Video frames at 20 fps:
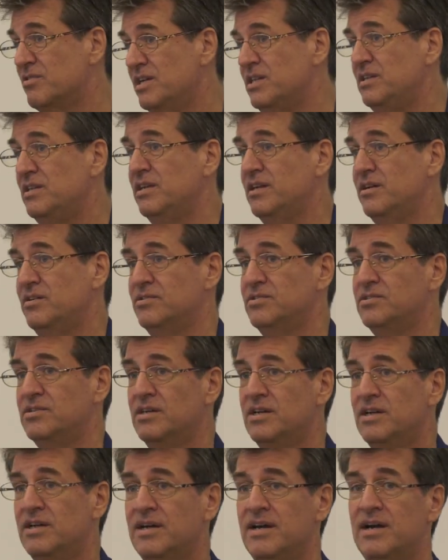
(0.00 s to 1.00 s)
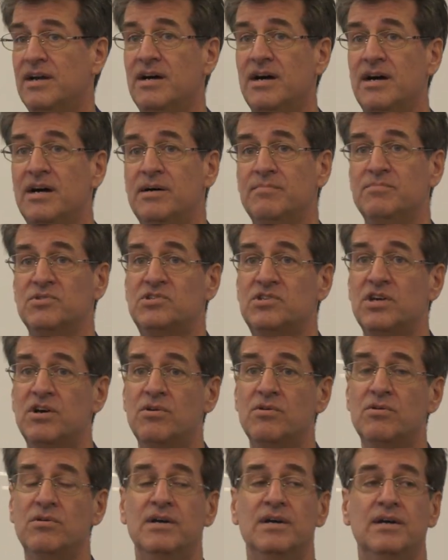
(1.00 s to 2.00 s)
or anything else. Um,
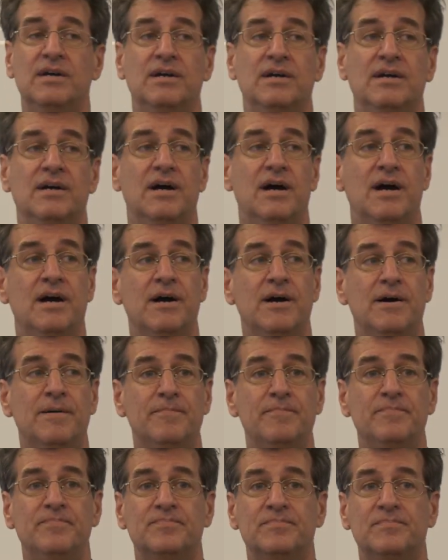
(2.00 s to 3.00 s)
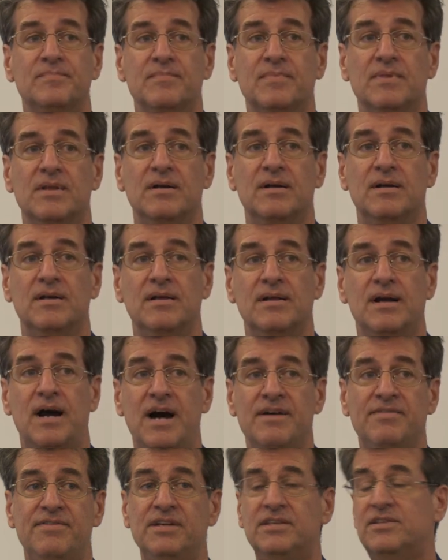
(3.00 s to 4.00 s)
so um,
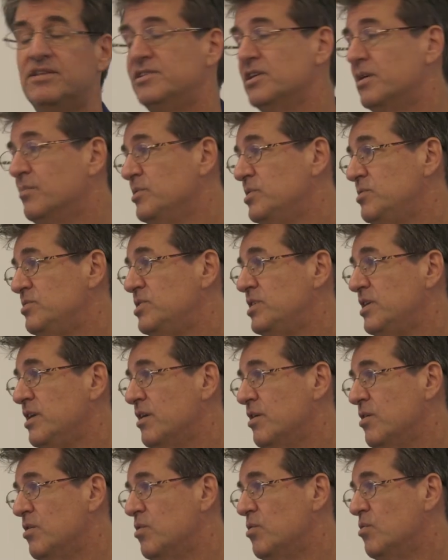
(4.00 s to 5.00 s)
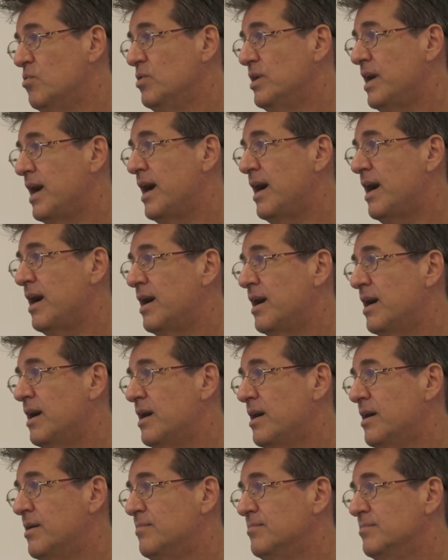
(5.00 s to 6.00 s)
I think the WTO
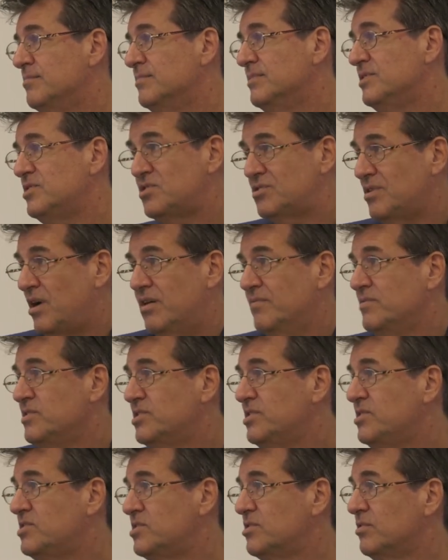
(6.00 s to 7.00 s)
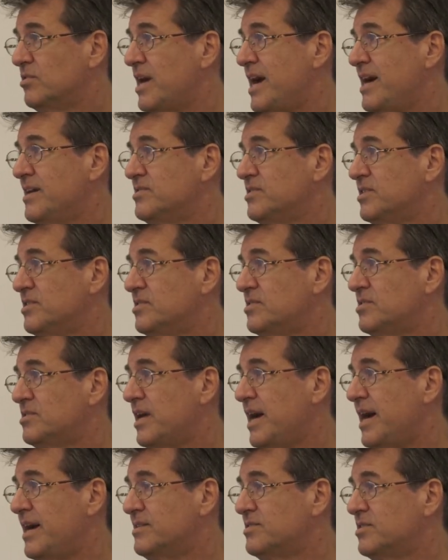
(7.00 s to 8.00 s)
um, obviously still has its,
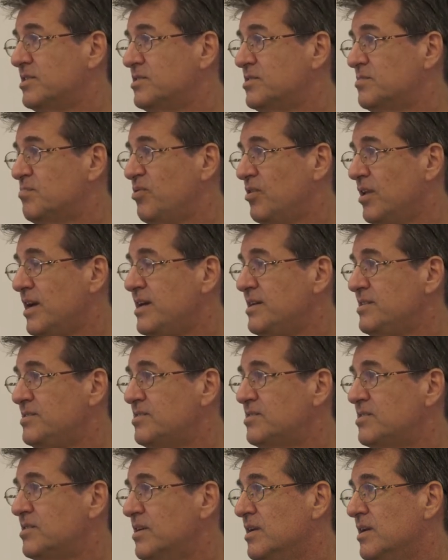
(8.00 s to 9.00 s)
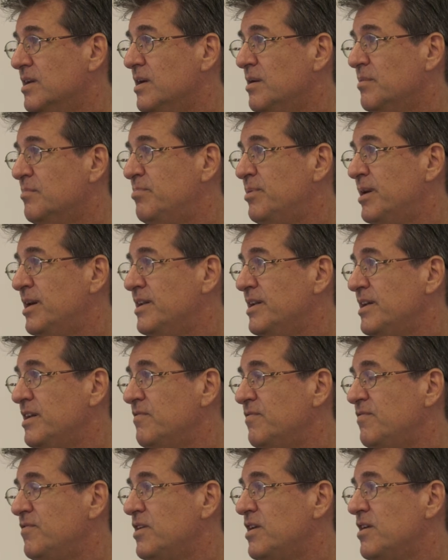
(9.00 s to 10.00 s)
has its place, but
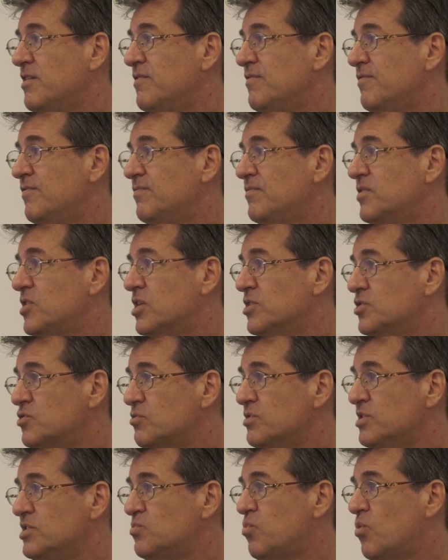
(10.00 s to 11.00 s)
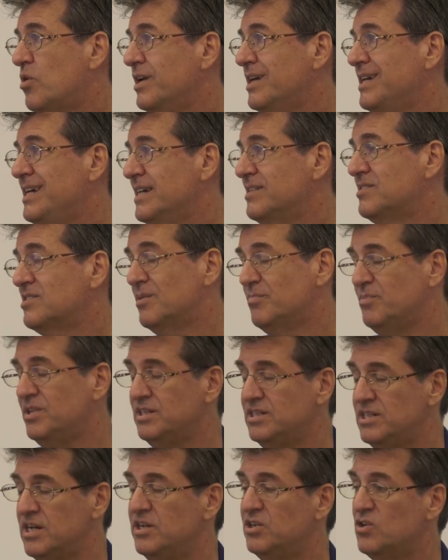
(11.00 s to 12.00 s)
if, if countries want to get
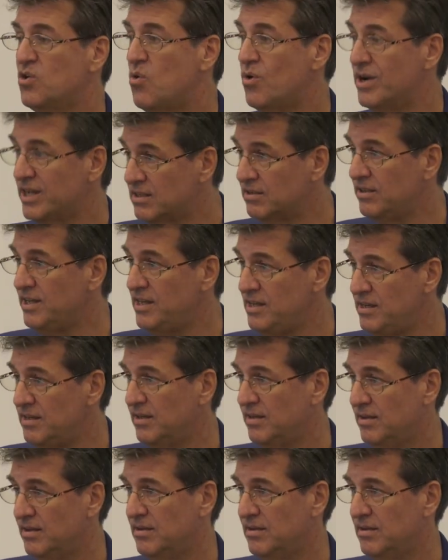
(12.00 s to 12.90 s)
something done quickly